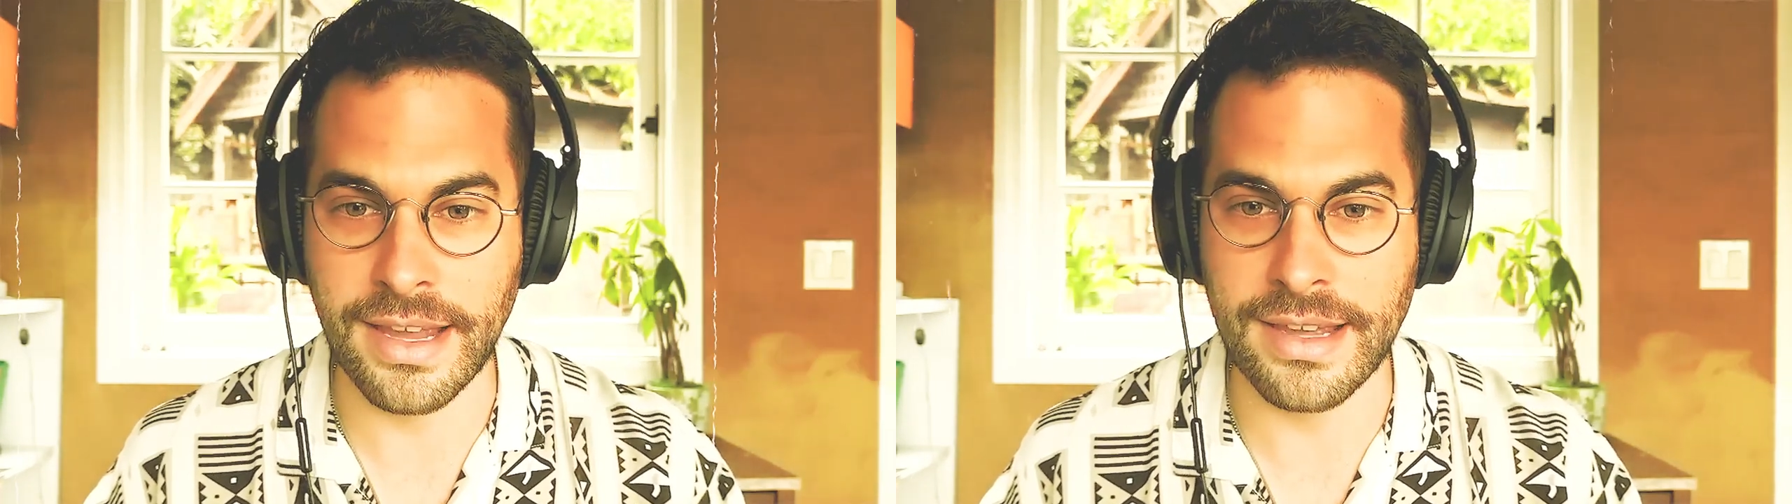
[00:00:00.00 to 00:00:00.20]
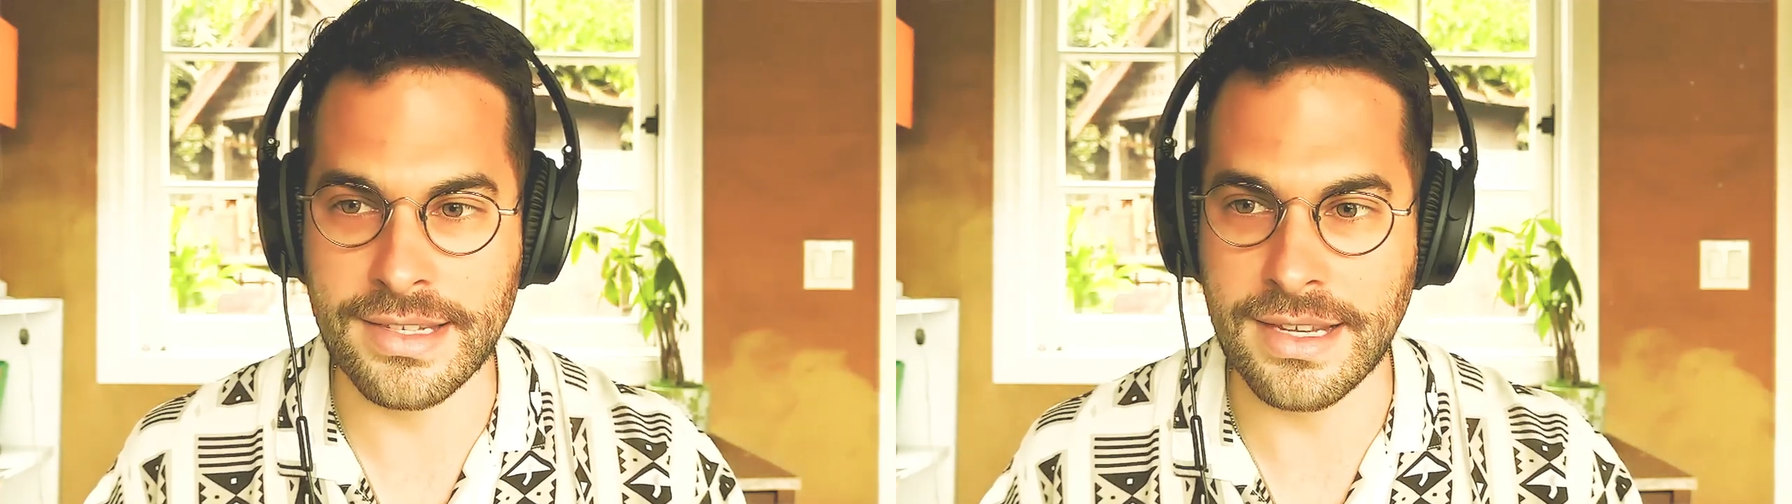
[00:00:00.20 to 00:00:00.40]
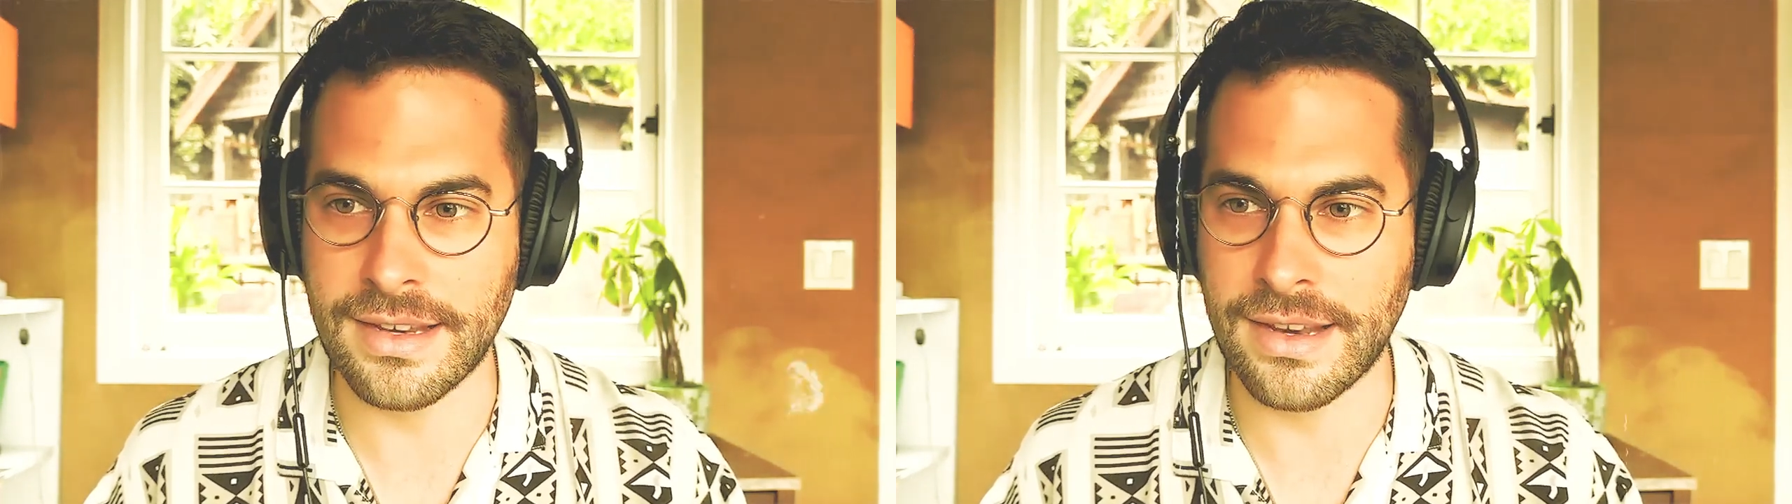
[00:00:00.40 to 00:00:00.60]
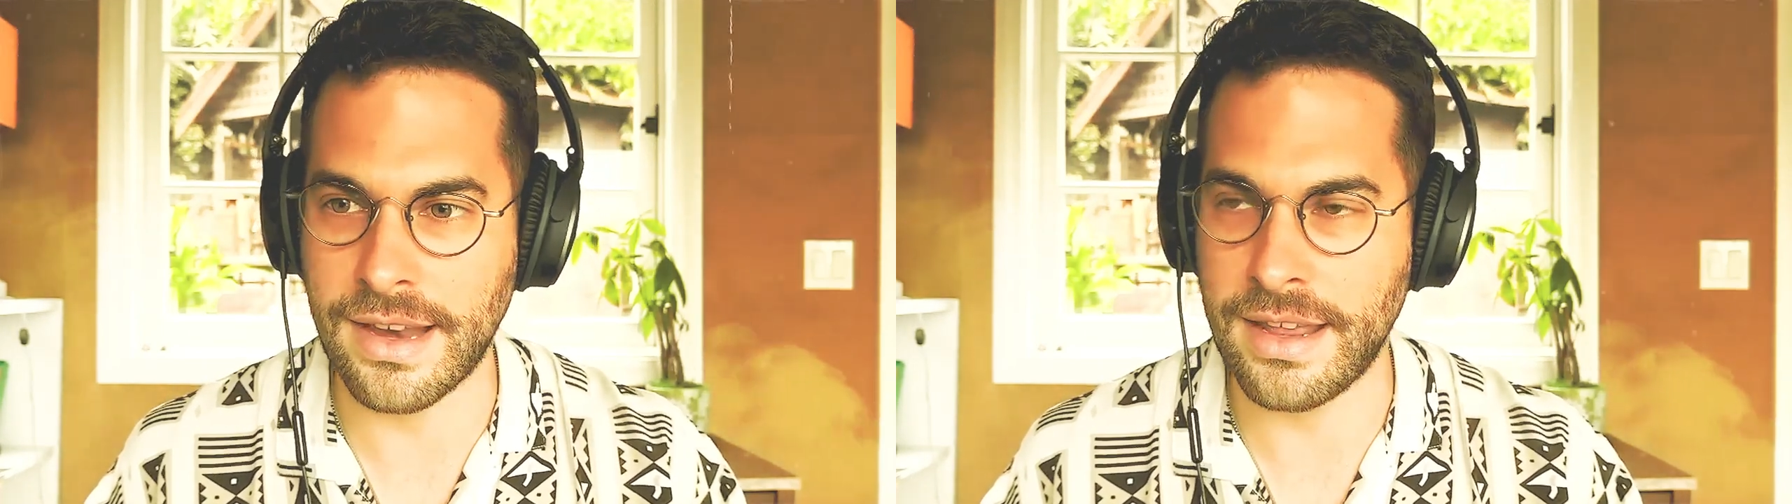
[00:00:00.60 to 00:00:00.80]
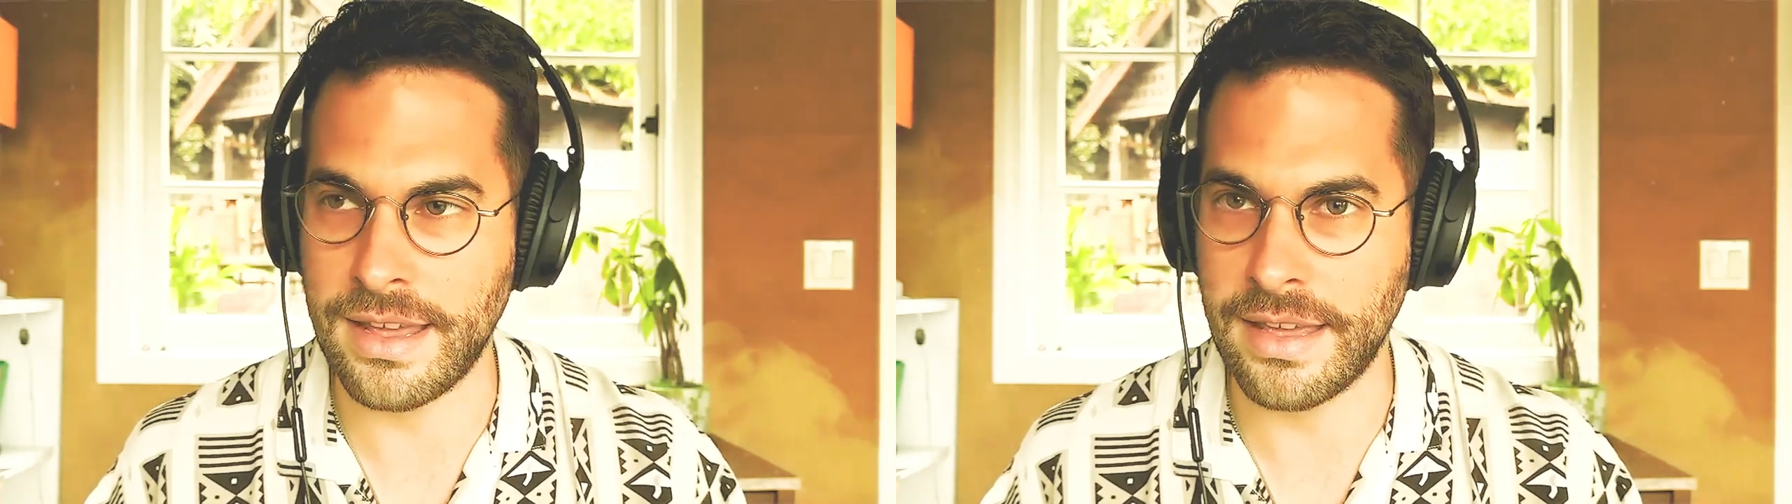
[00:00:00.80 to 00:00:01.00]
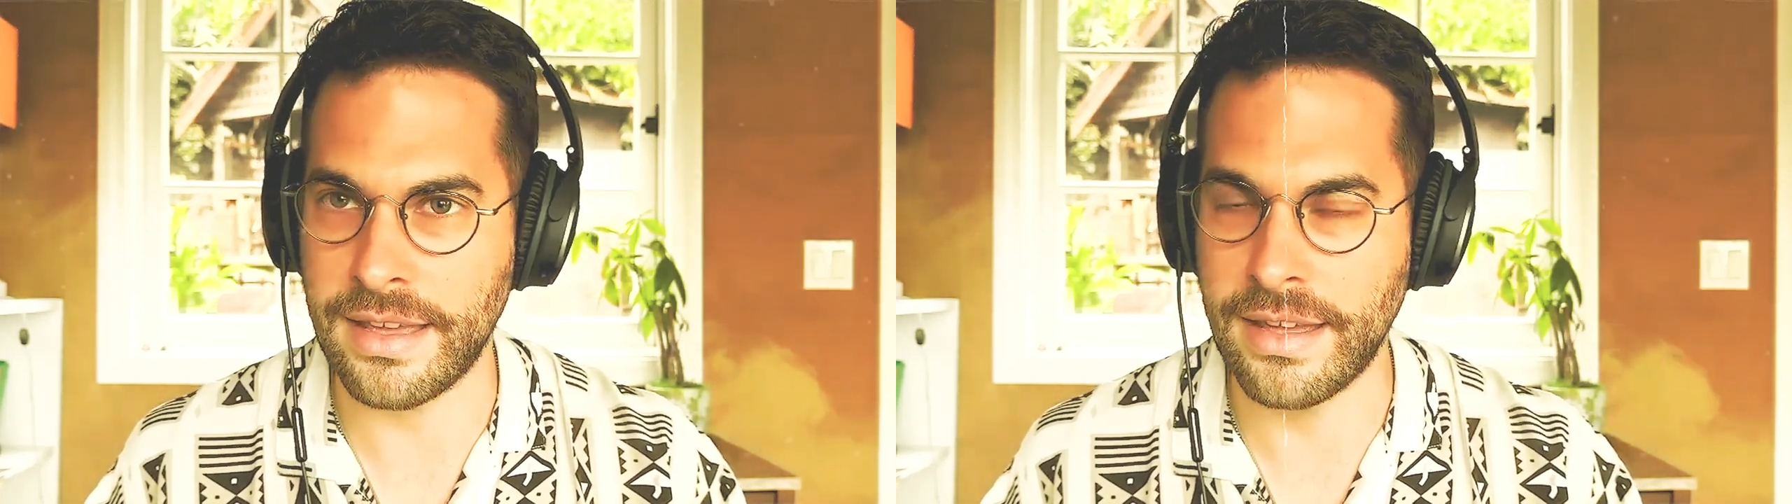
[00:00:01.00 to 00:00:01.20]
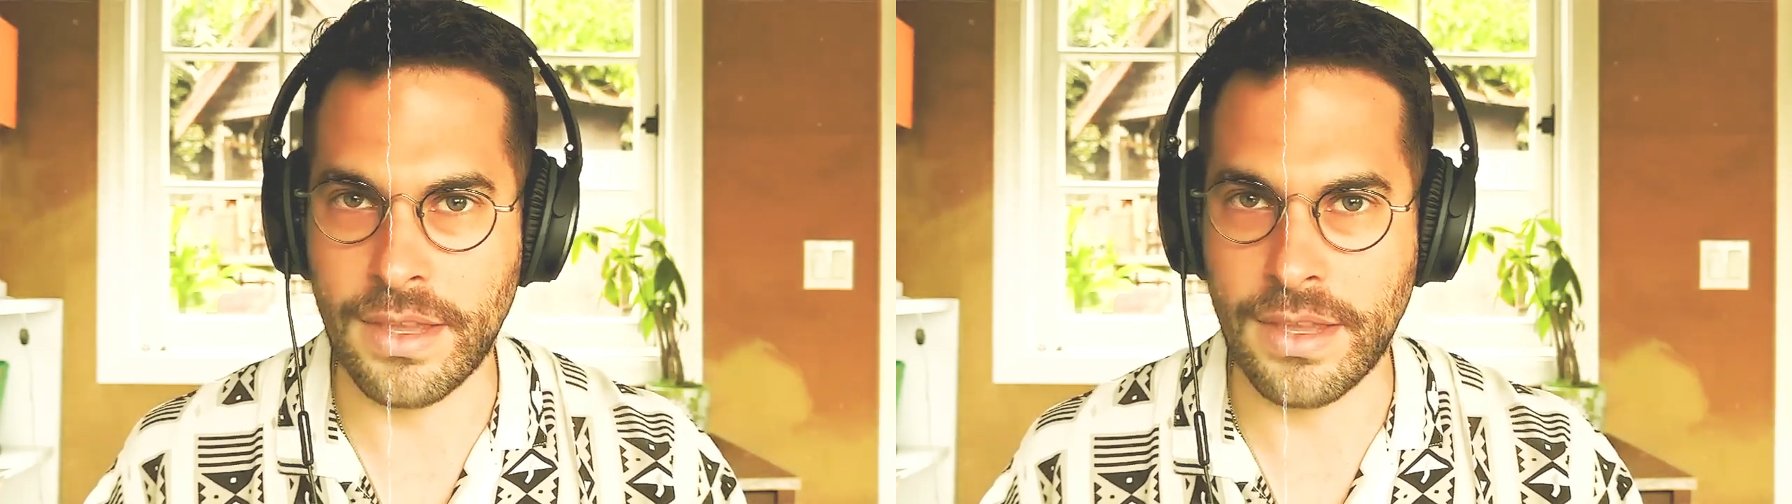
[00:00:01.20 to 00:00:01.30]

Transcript: Angus Deaton, and he,